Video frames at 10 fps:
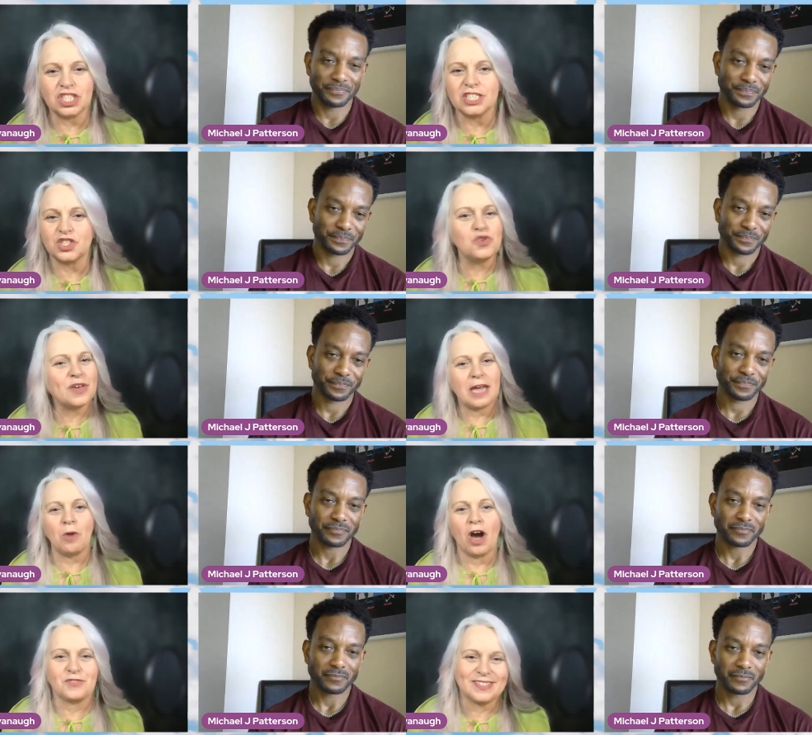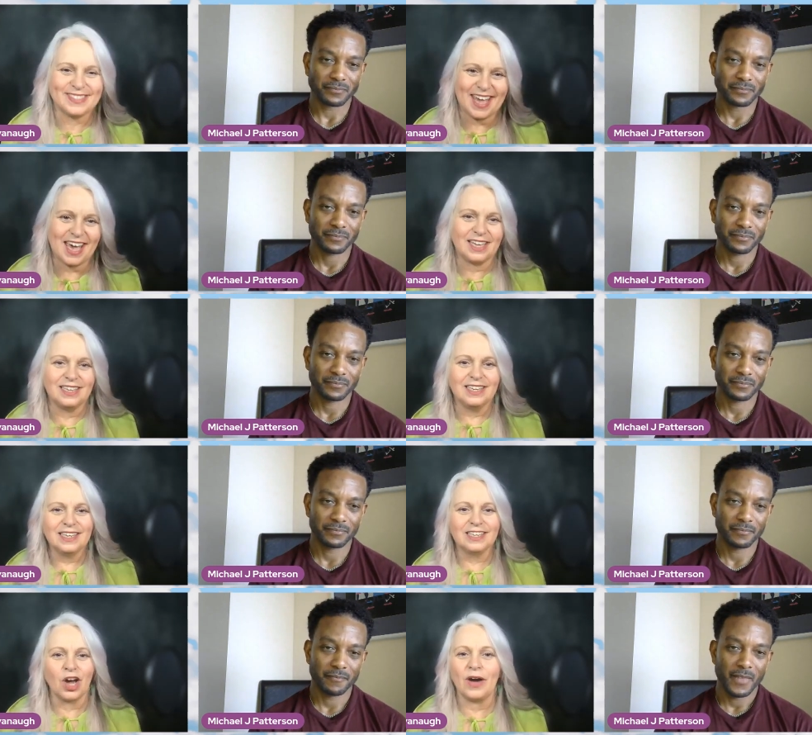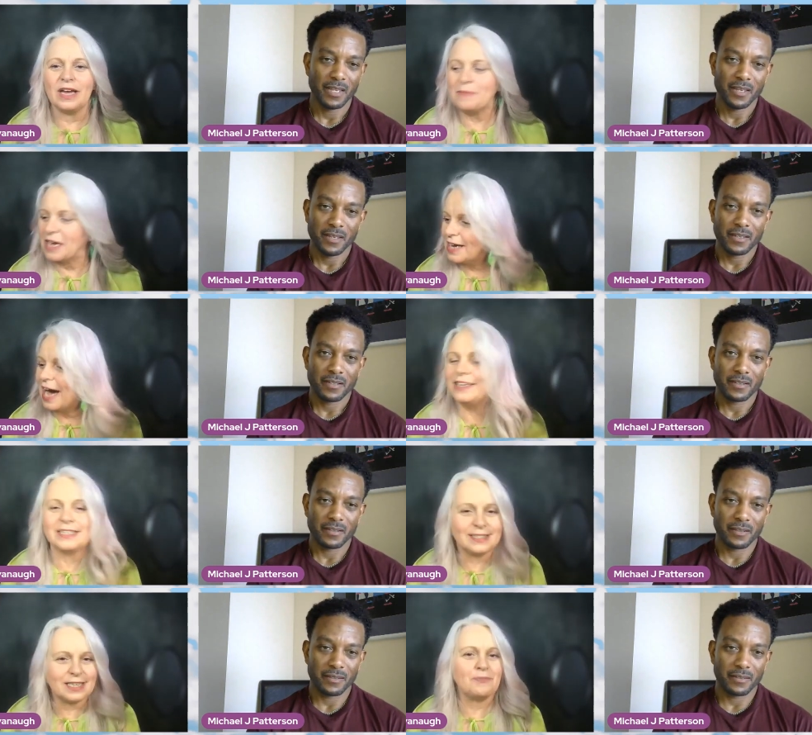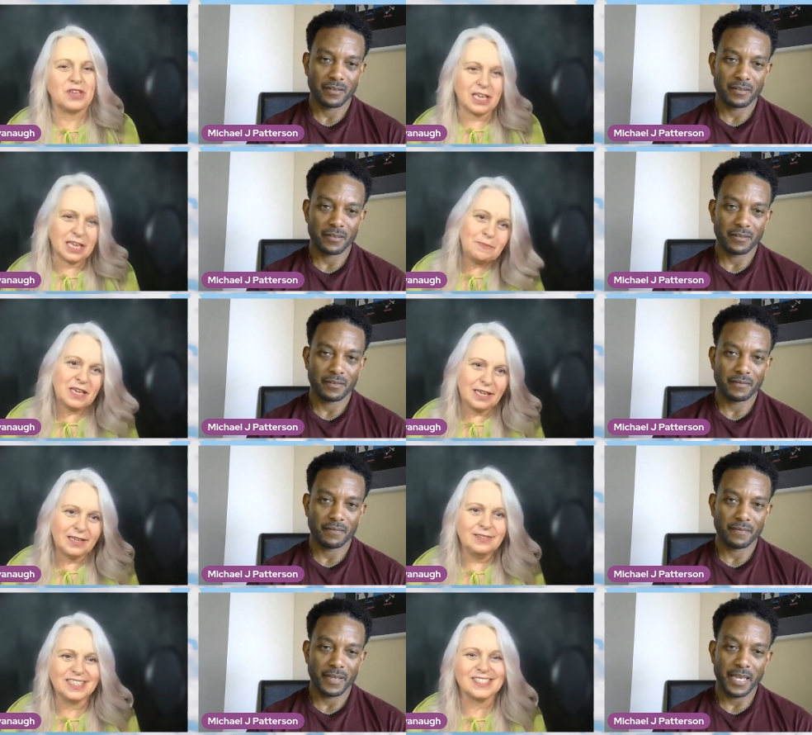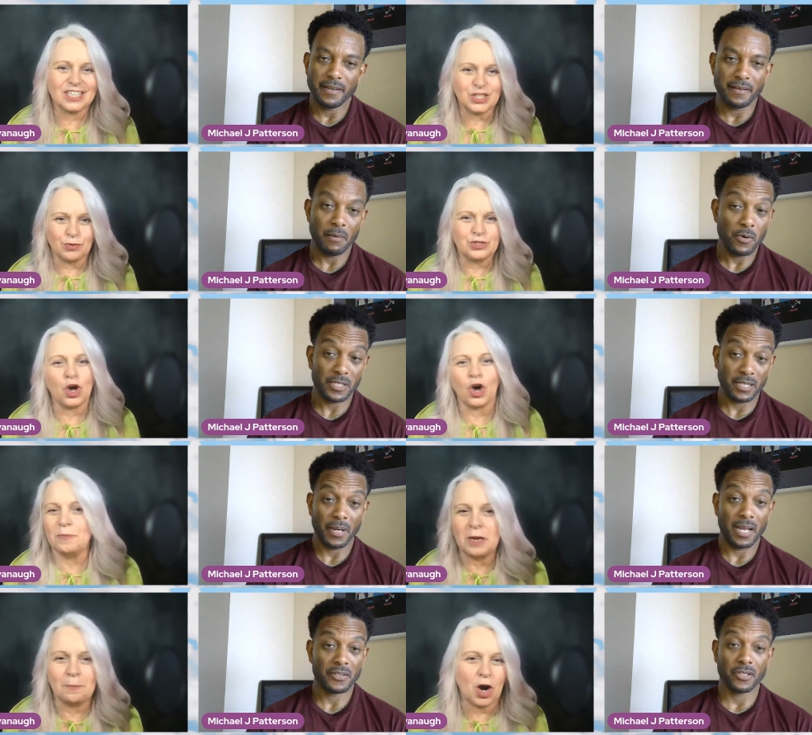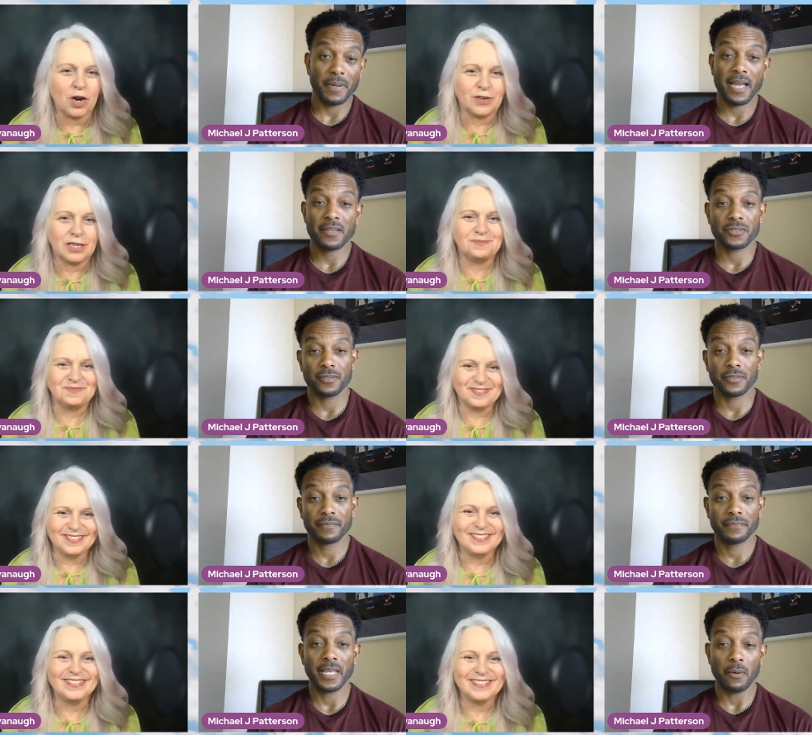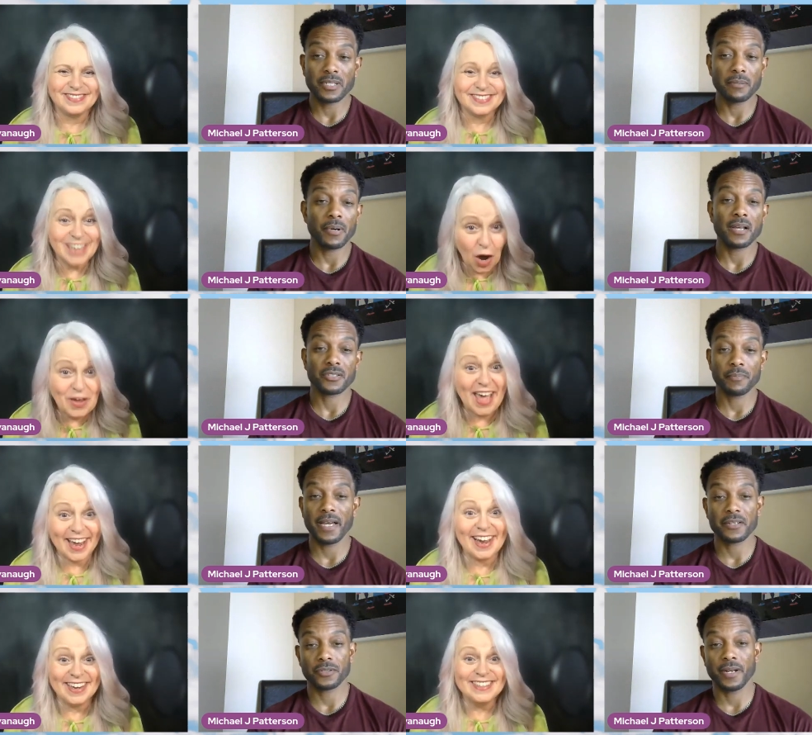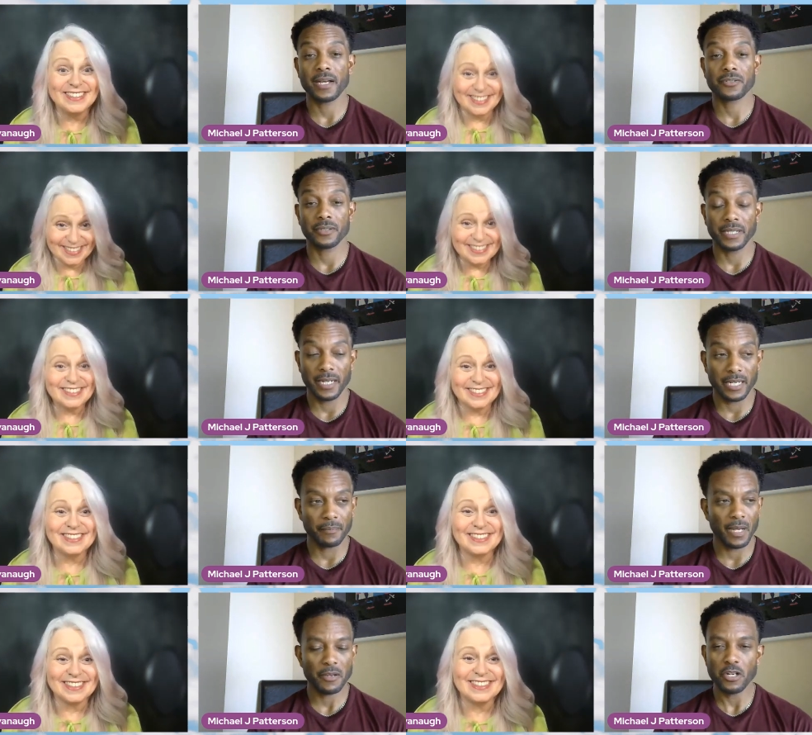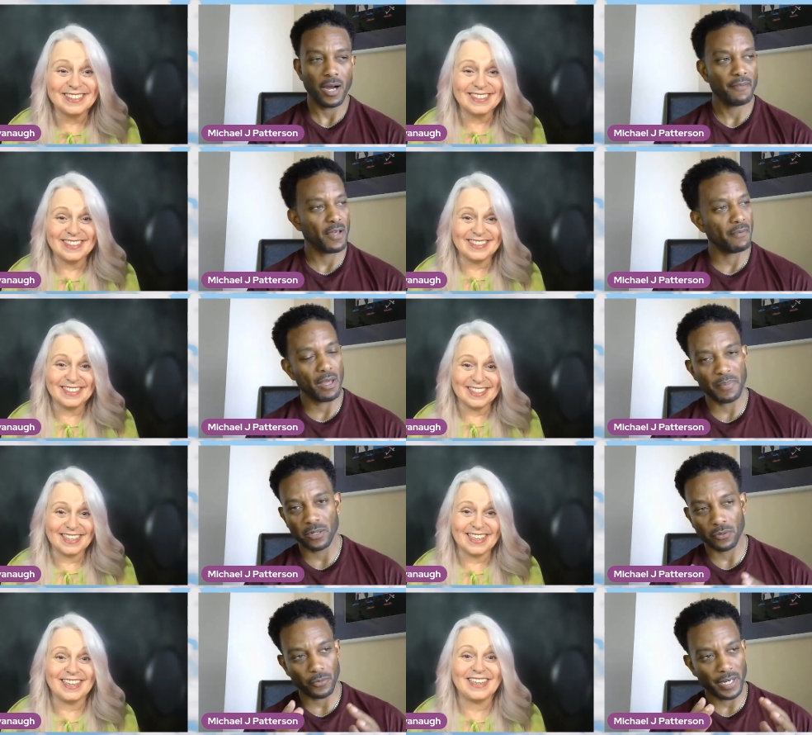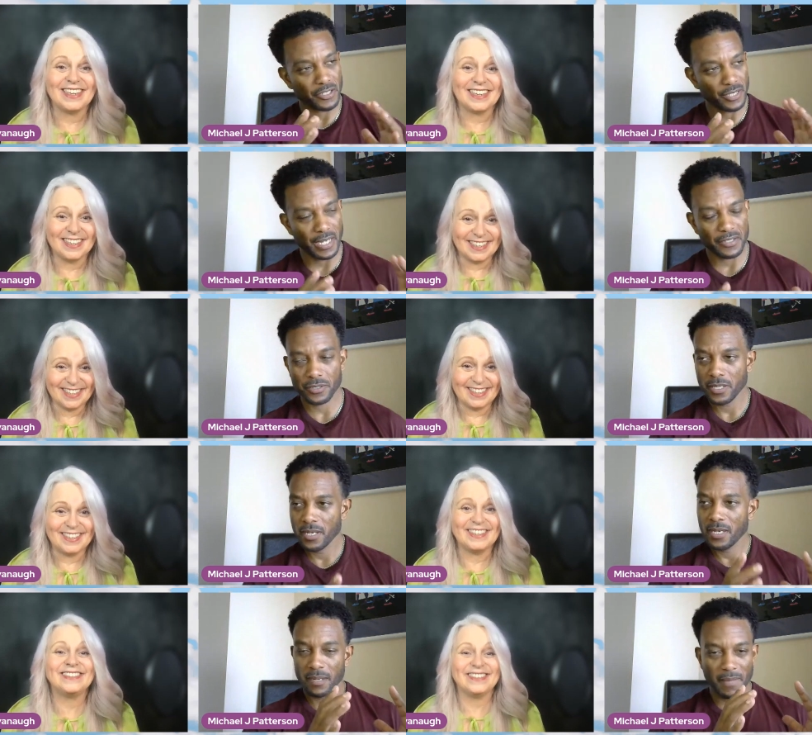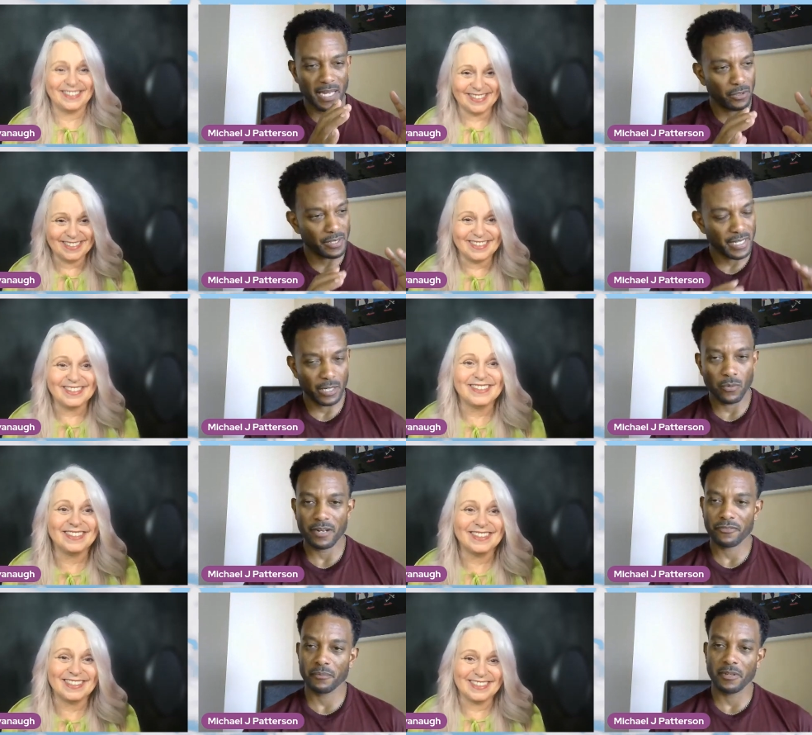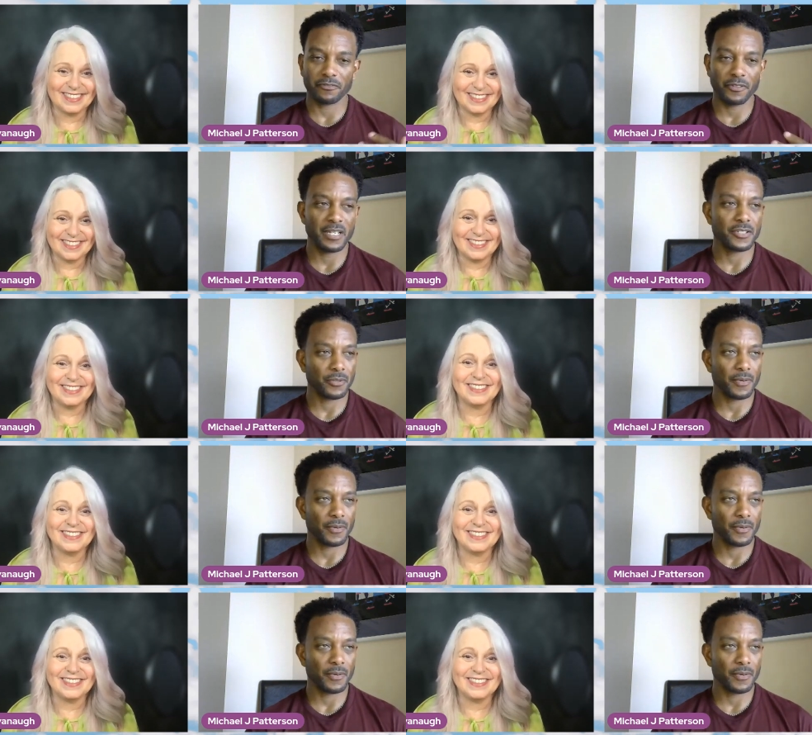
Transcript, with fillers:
Speaker 1: just you came off the set going, "Man, God did something in me"? Just it, it was imposter pastor.
Speaker 2: Yeah, it was imposter okay. pastor actually. Um, you know, I've, I've been on great sets. I'm not going to take away from the friends and